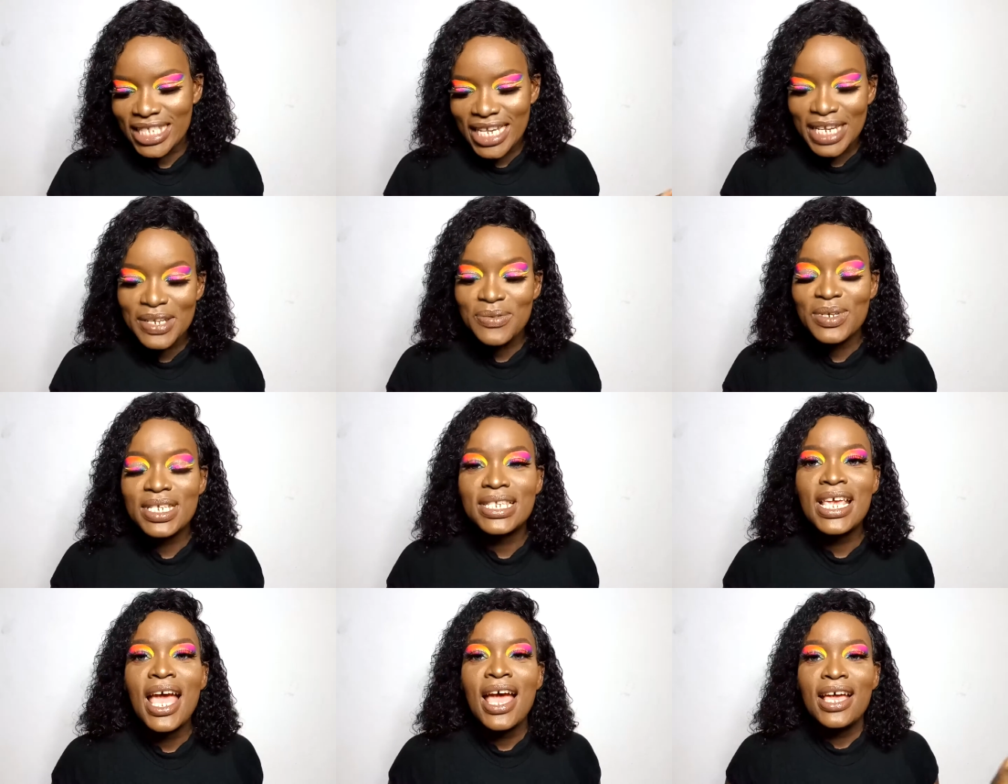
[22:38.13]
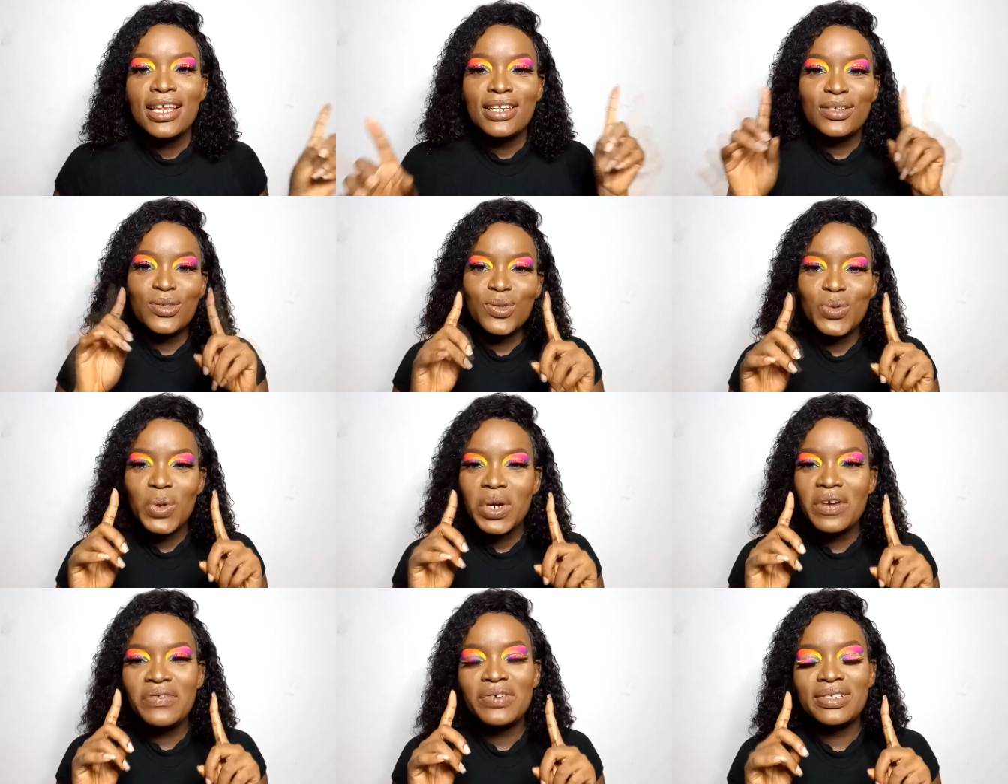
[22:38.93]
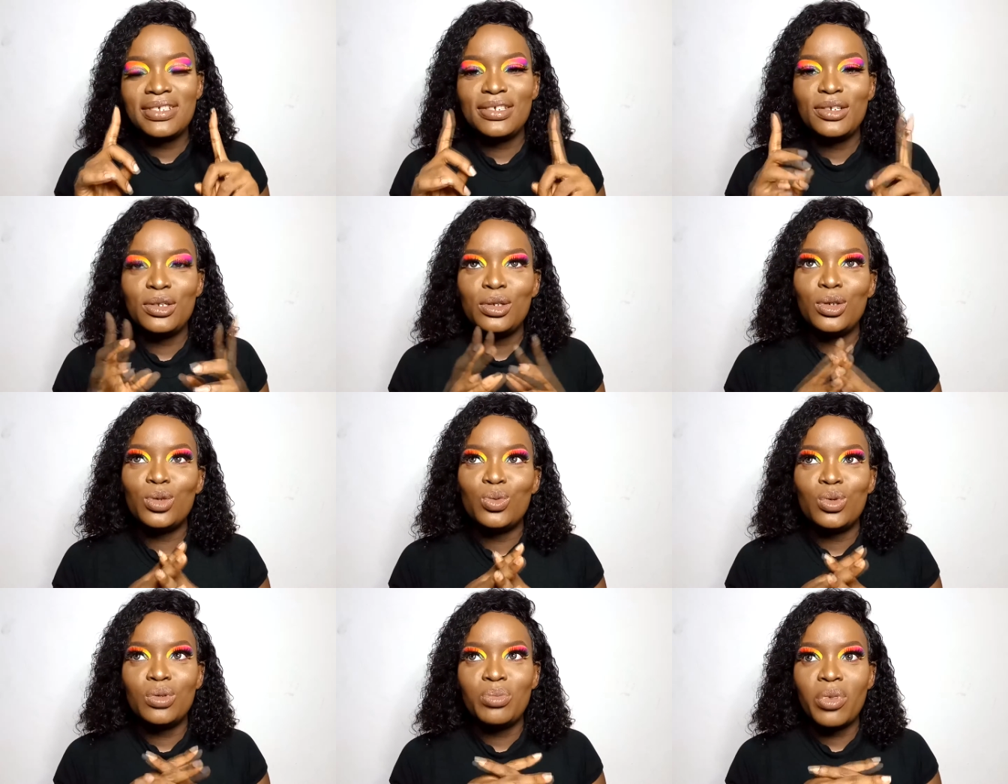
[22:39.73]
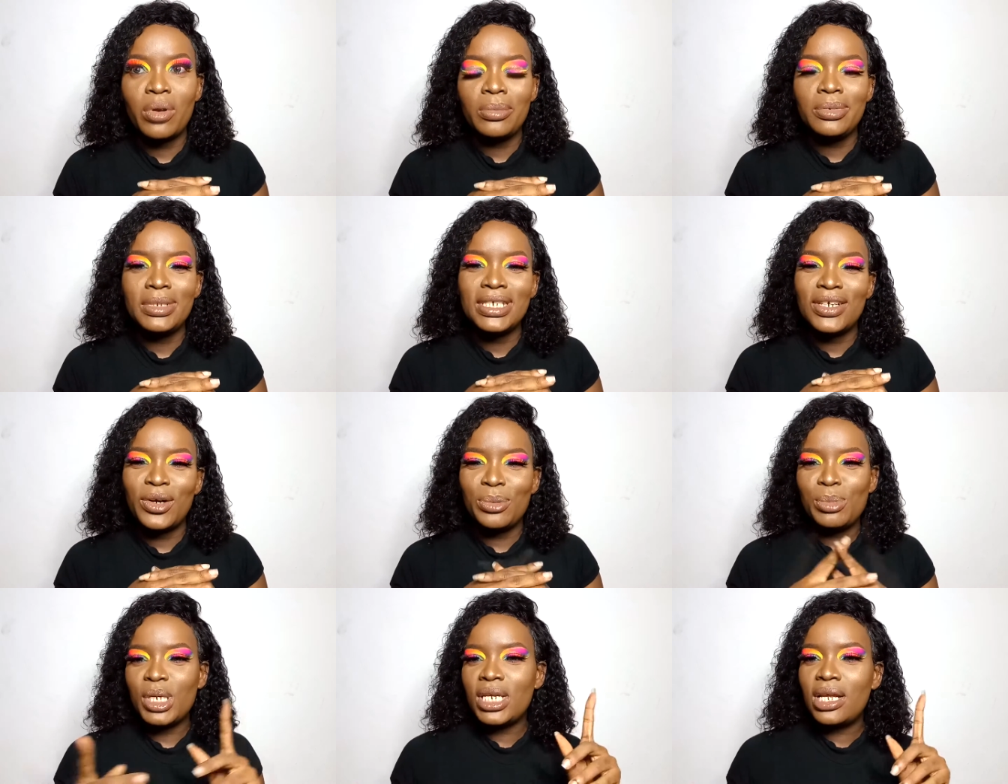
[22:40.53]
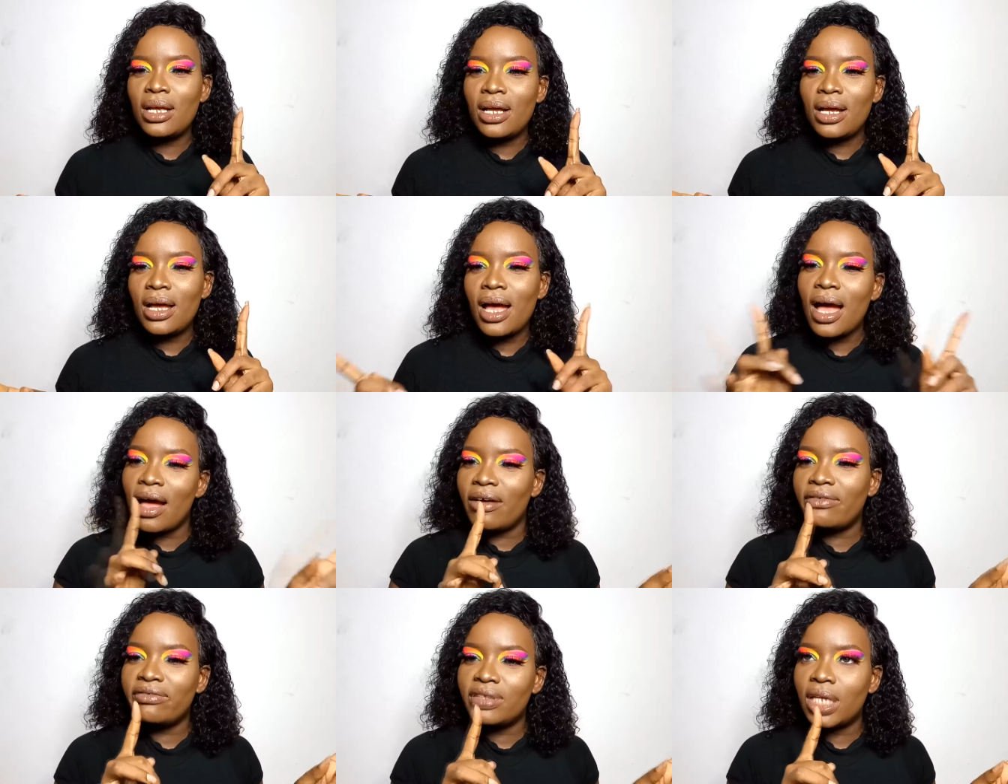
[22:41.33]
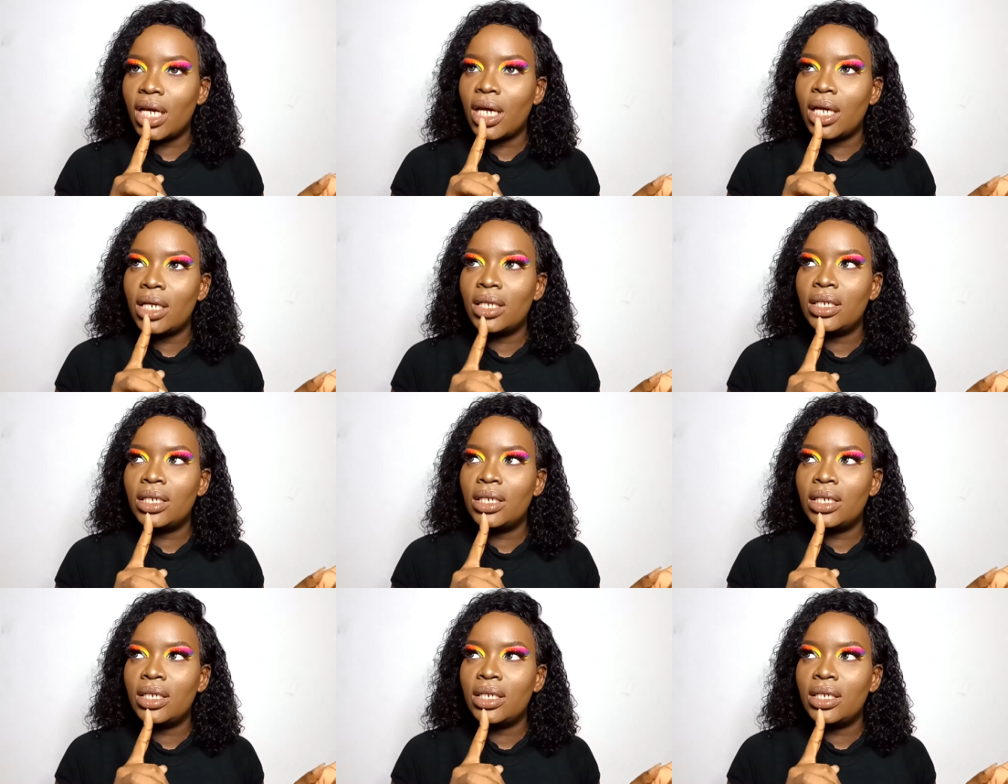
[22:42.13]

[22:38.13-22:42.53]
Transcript: Anyways, the tutorial for this look would probably come either after